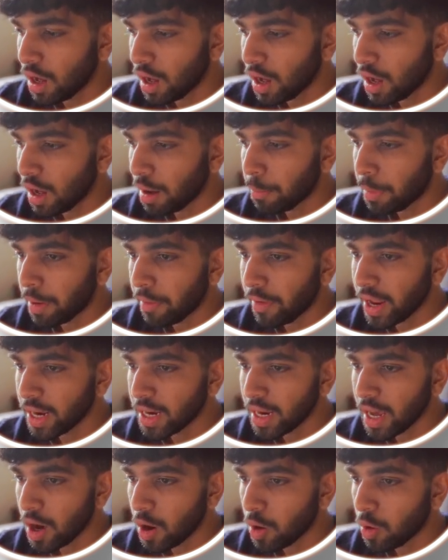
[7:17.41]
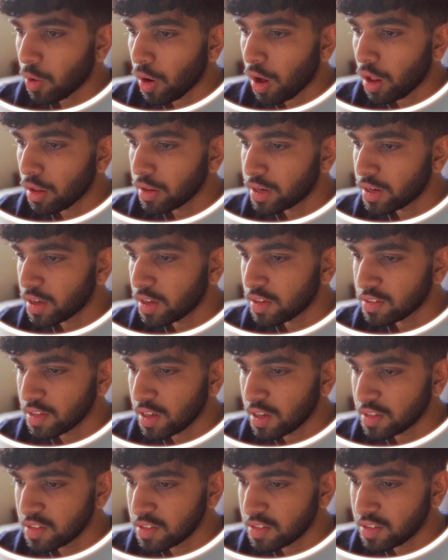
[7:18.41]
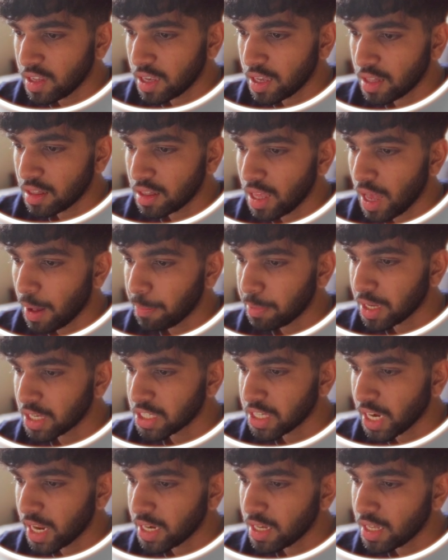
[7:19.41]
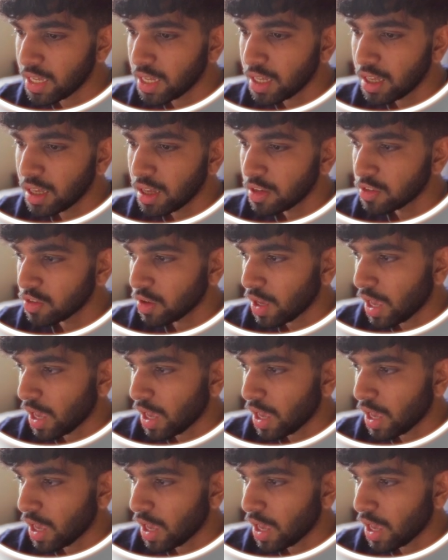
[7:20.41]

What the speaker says: But right now, all it does is just take in the application ID.